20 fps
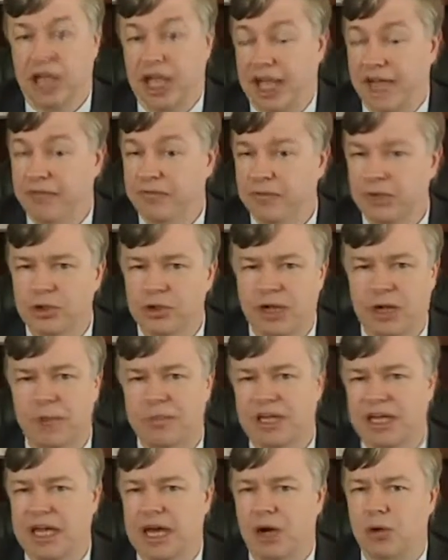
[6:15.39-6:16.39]
After
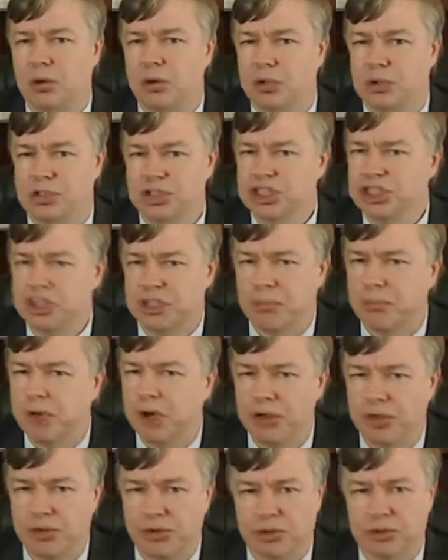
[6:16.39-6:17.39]
coming out just a
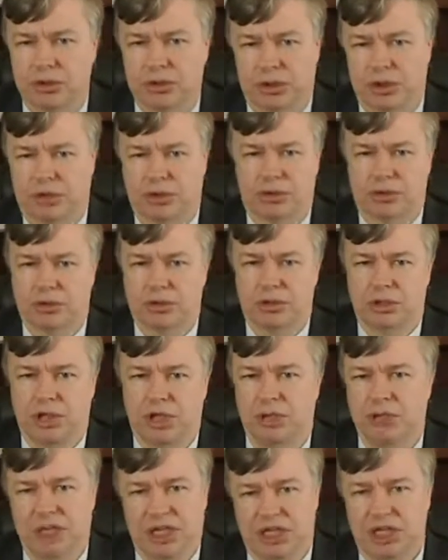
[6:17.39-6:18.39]
month earlier
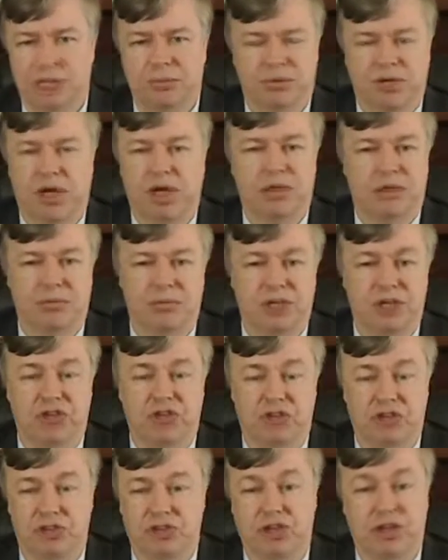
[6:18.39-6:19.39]
and making
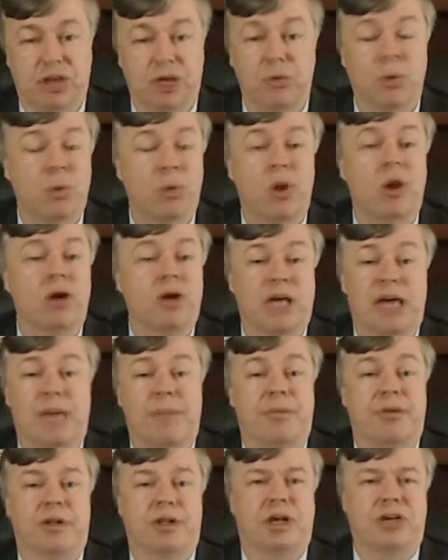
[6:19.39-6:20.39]
proclamations that they were well
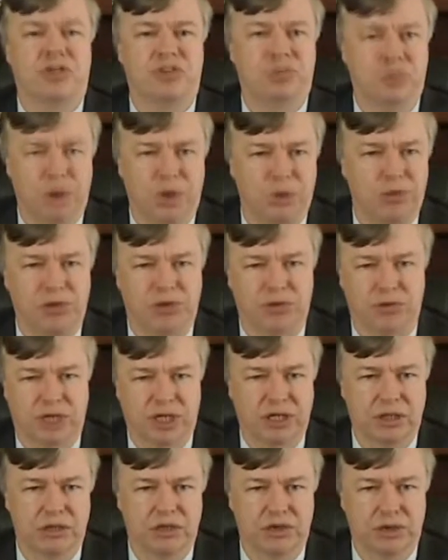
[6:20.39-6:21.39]
capitalized and well within
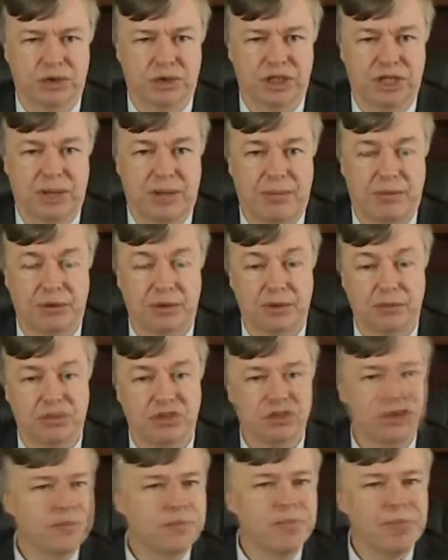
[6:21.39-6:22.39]
regulatory capital
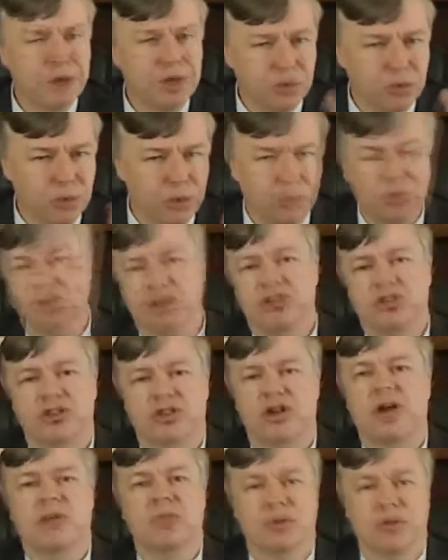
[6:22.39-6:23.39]
limits, what we
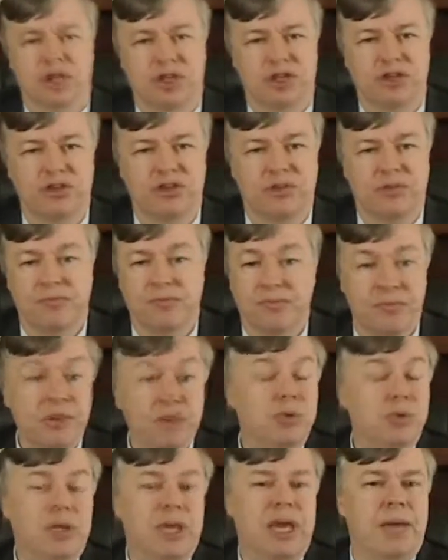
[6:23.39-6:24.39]
discovered is
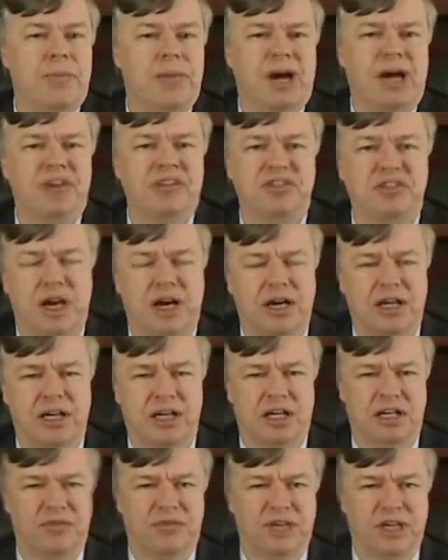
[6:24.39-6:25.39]
you can't buy stock
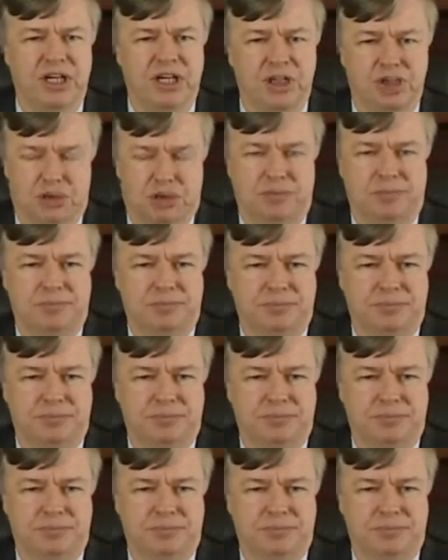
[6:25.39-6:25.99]
in any financial